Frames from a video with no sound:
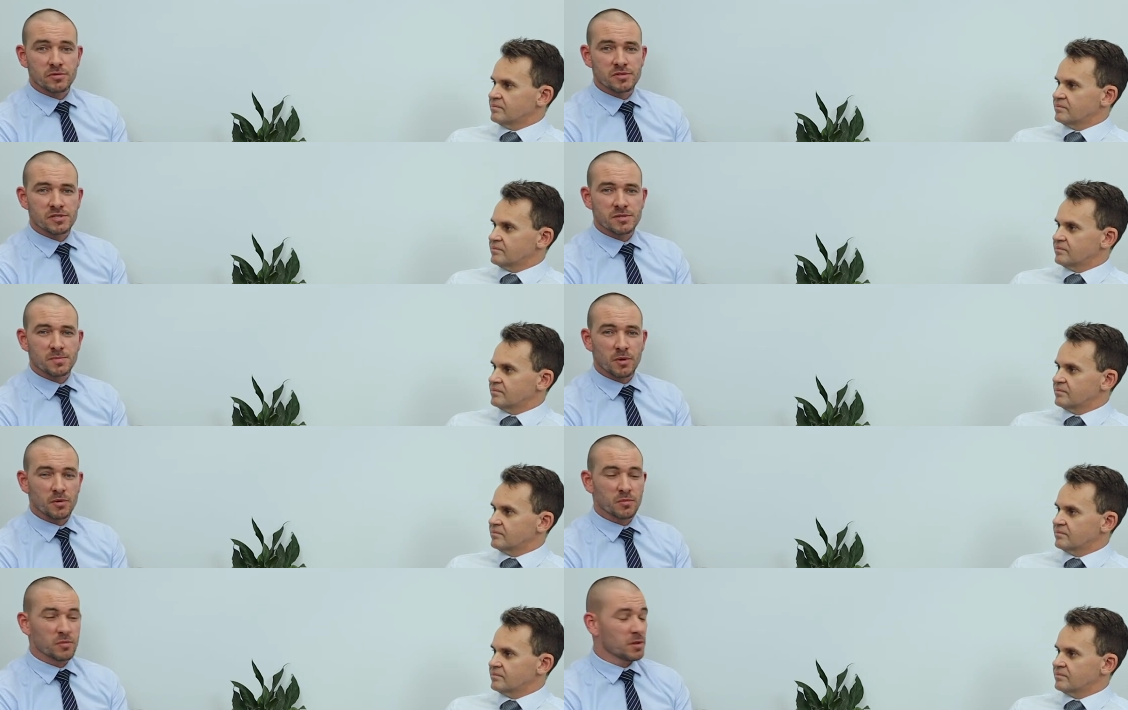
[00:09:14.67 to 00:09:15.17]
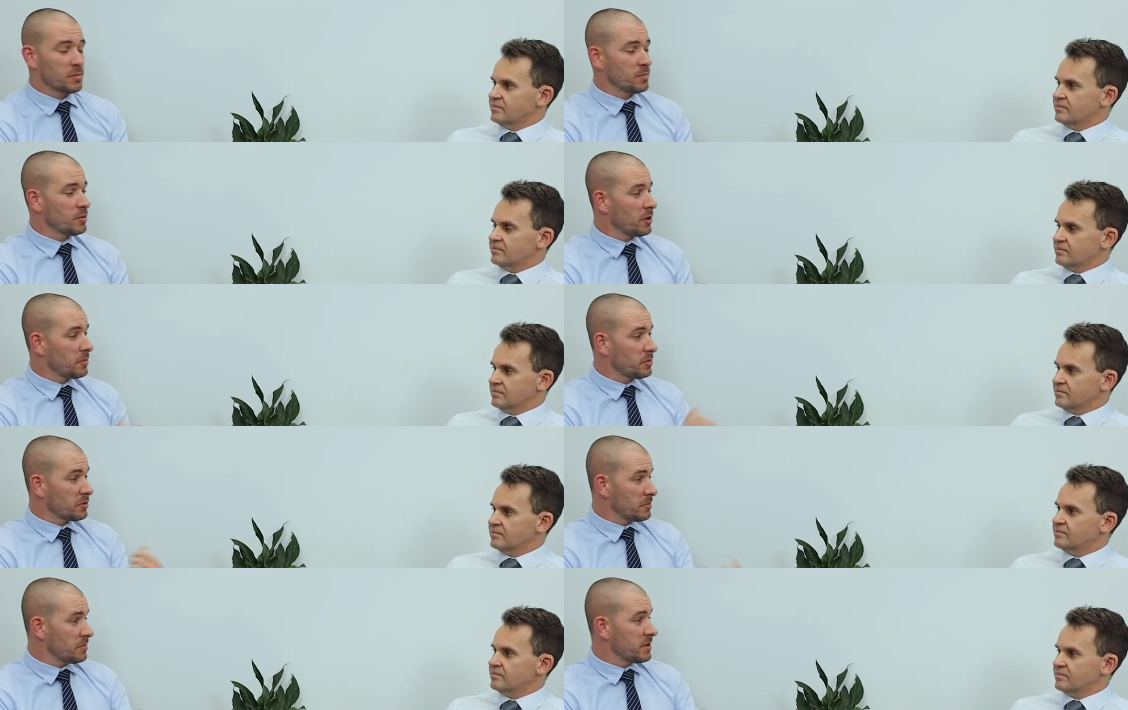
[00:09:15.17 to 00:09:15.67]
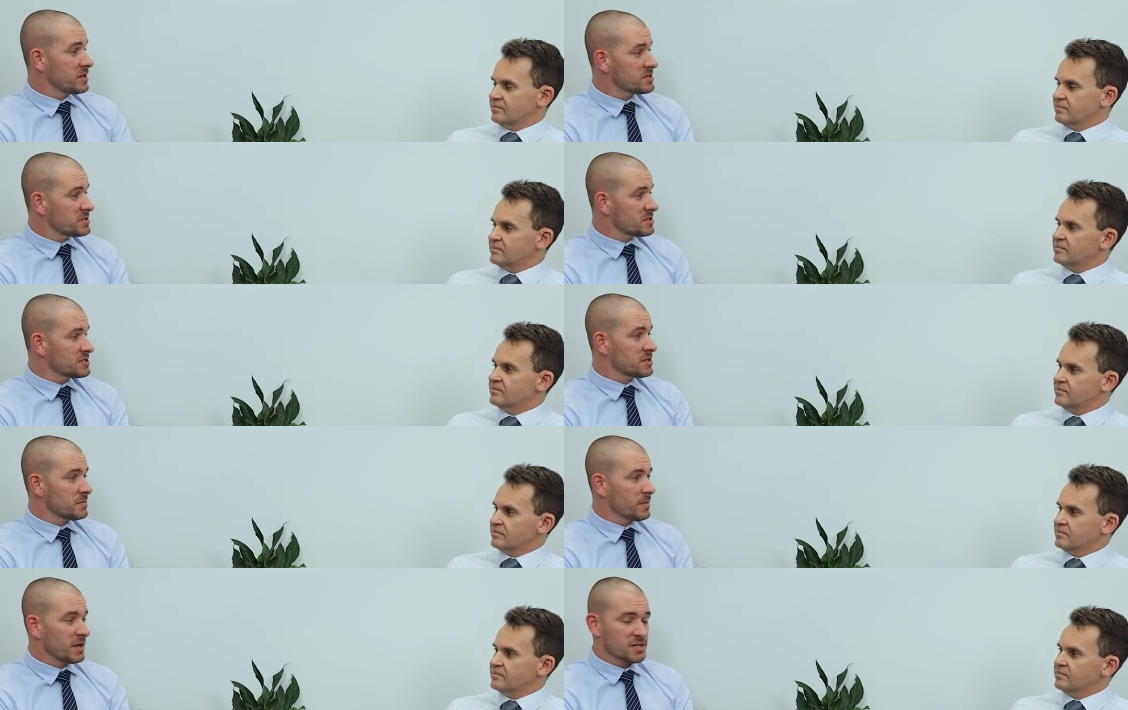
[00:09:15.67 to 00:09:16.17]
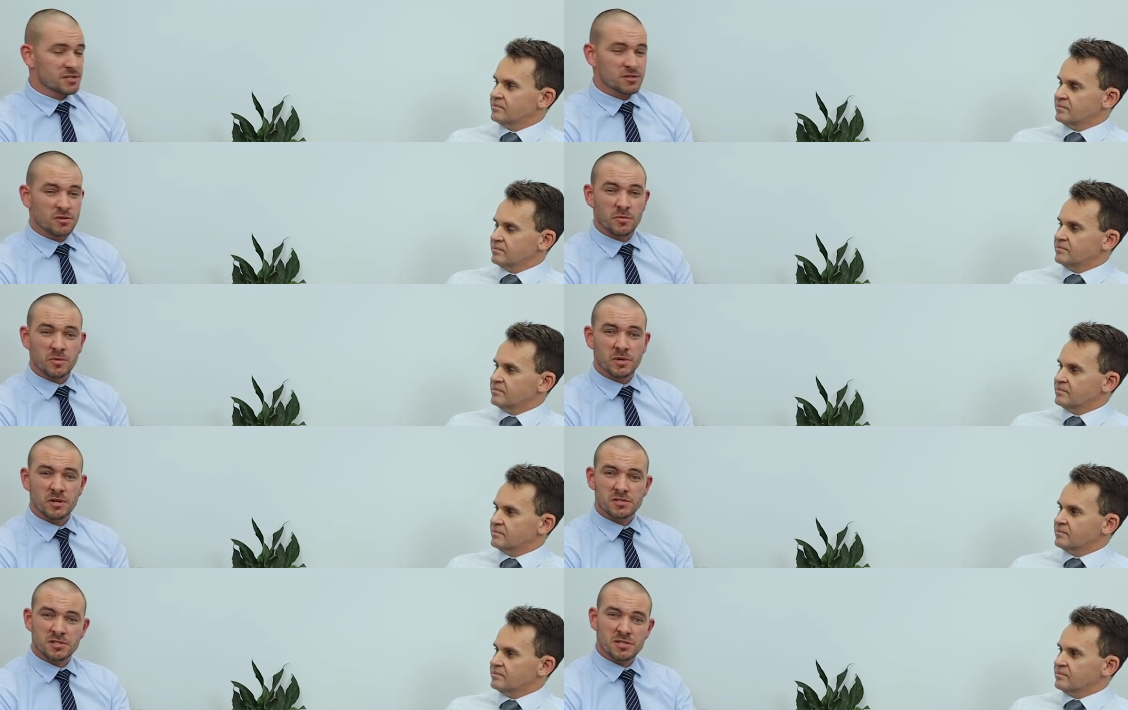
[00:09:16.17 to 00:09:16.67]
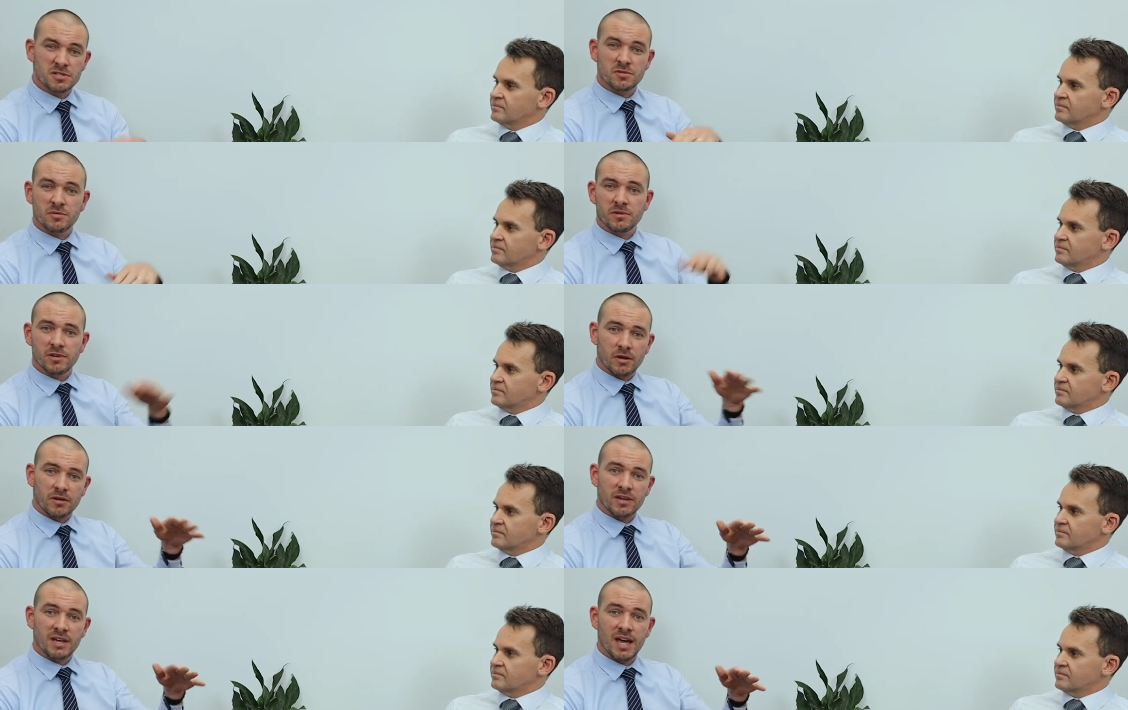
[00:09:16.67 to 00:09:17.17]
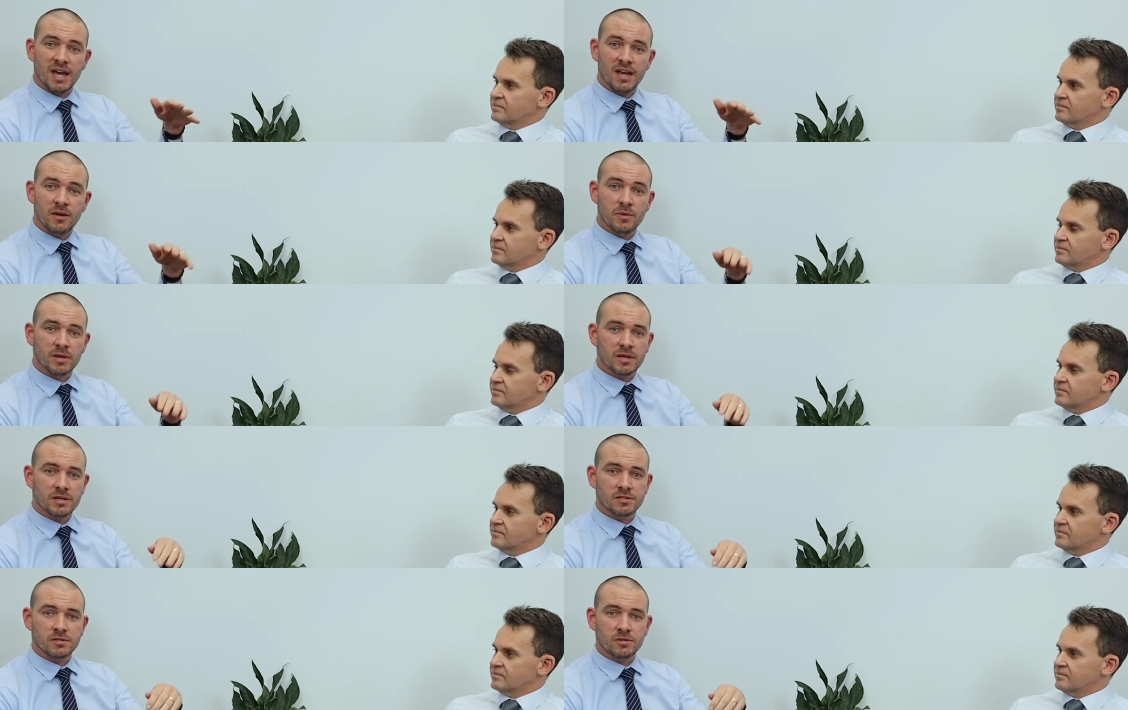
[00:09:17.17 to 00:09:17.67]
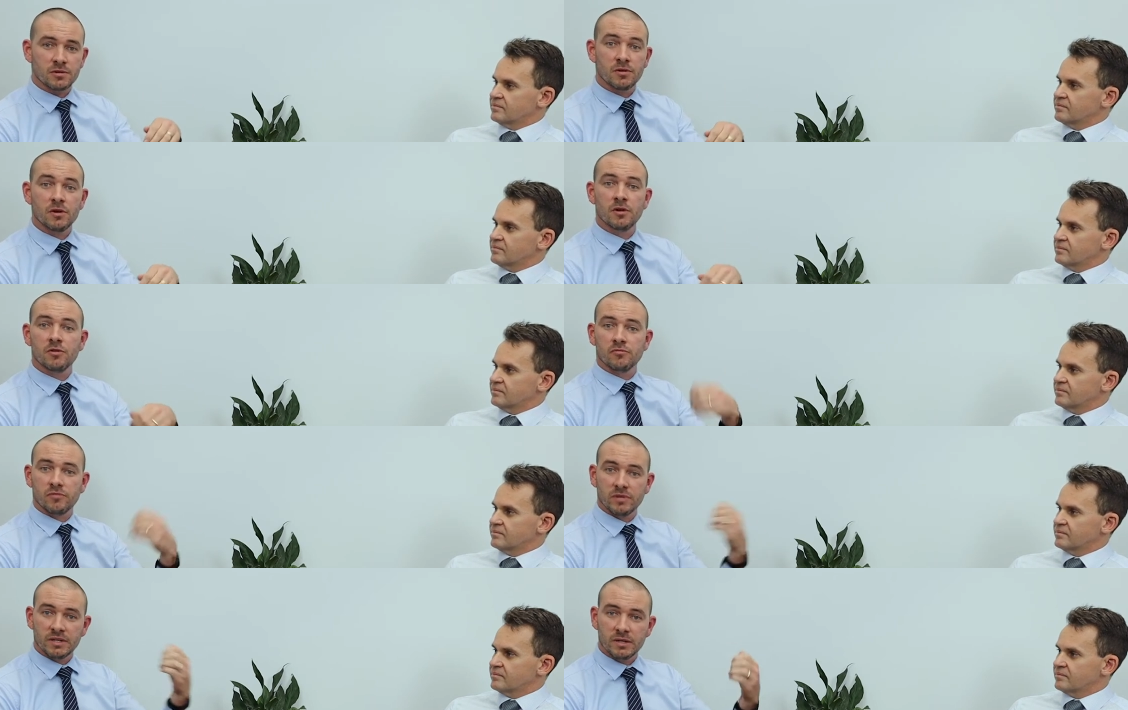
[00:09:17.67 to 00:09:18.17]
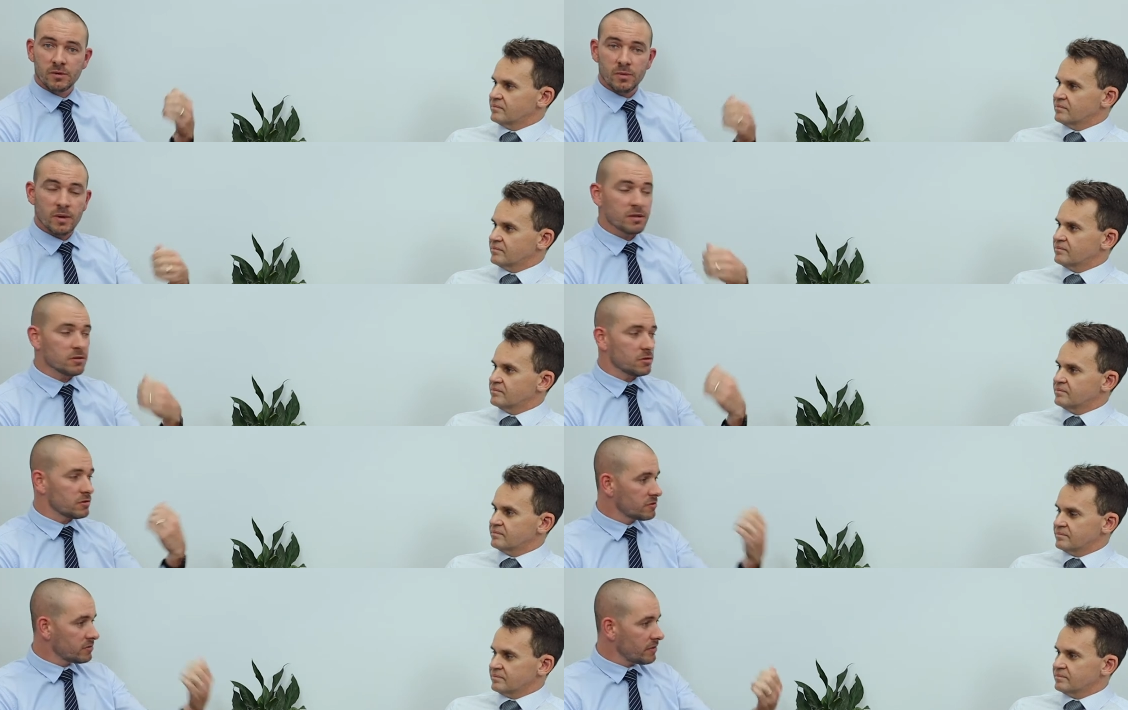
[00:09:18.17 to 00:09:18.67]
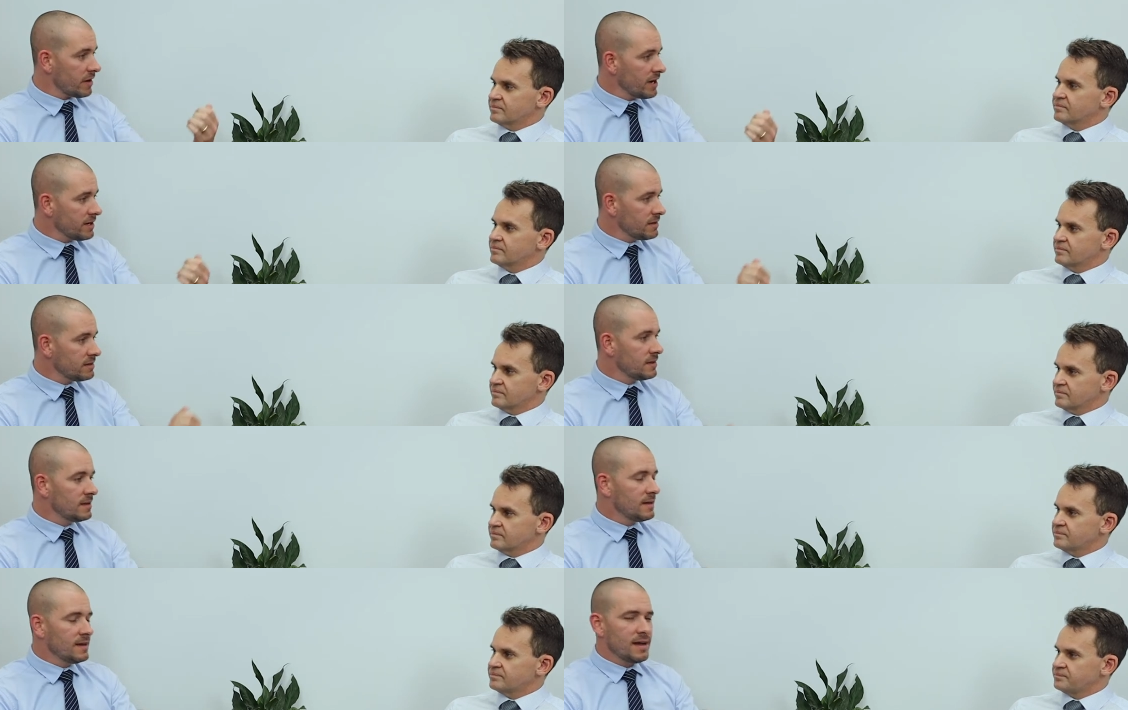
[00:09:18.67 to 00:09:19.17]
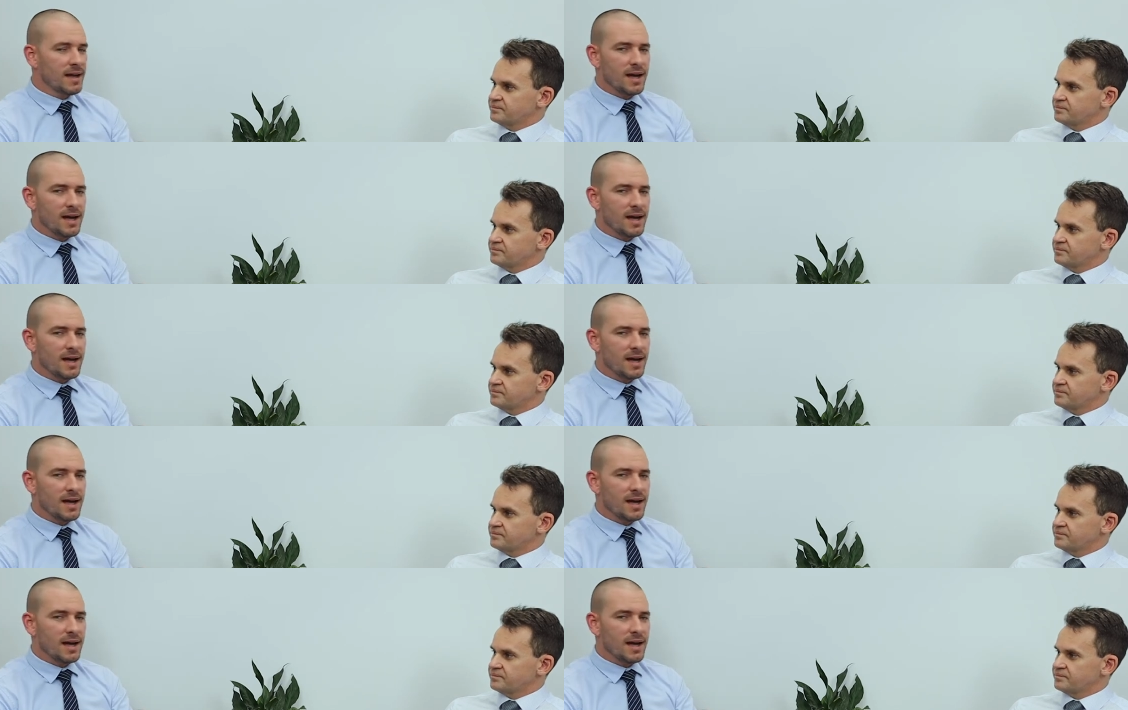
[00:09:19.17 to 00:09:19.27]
Speaker 1: we respond with appropriate measures to make sure we're not just doing okay, we can do really well or great.